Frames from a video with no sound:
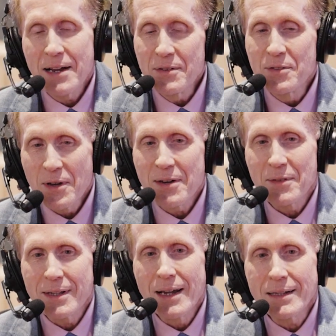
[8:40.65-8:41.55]
haven't thought
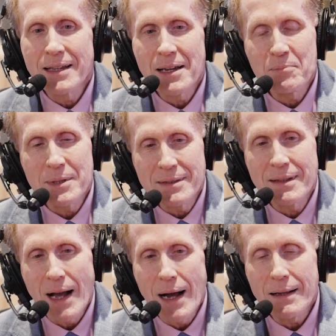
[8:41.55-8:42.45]
of it like that, but
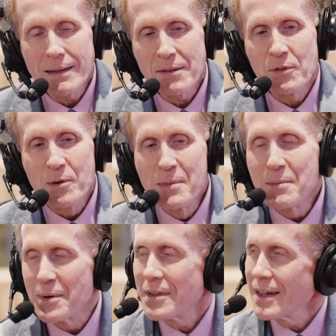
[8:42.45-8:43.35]
I'll have to
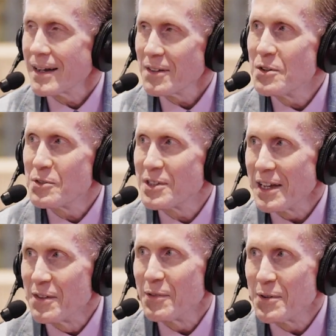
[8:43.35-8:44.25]
remember that. I'll use
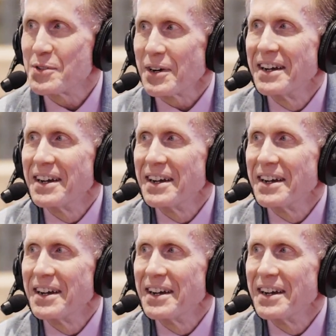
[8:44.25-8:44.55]
that in the future.